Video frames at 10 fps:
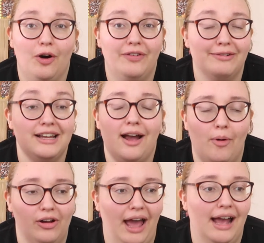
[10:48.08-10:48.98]
I was like, come
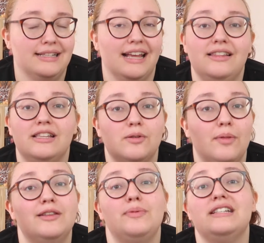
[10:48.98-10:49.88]
on guys, this
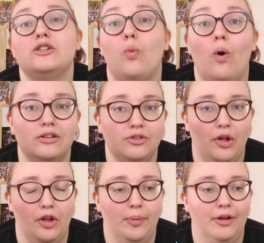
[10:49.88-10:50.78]
place has
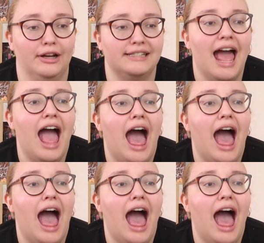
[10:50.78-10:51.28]
$1 books,